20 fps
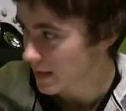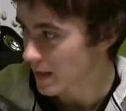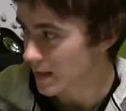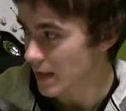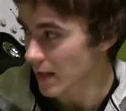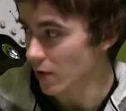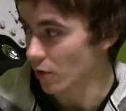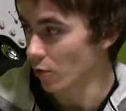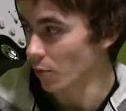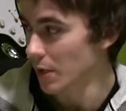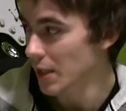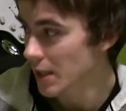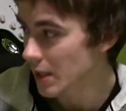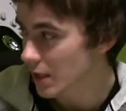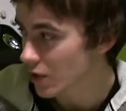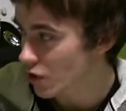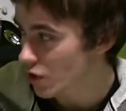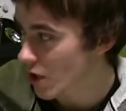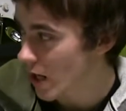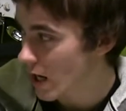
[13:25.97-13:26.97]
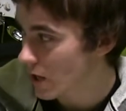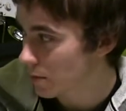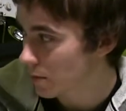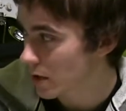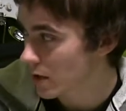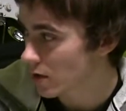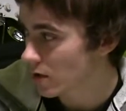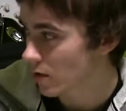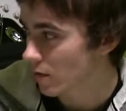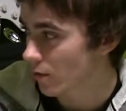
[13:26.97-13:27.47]
is a green
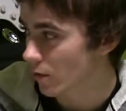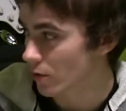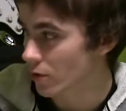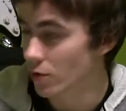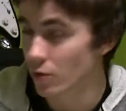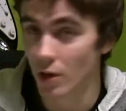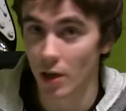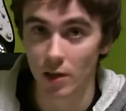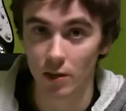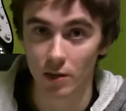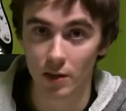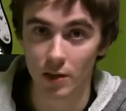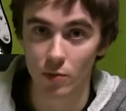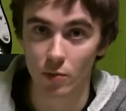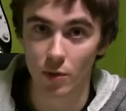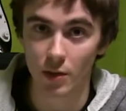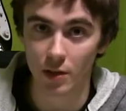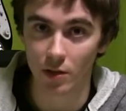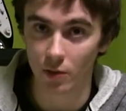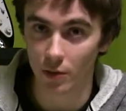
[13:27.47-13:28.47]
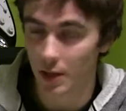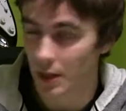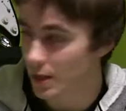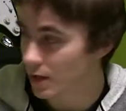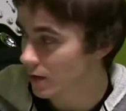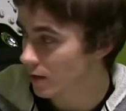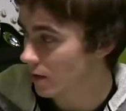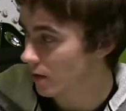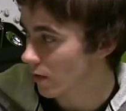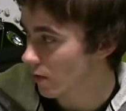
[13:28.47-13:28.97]
enchantment for 2 colorless, 1 green,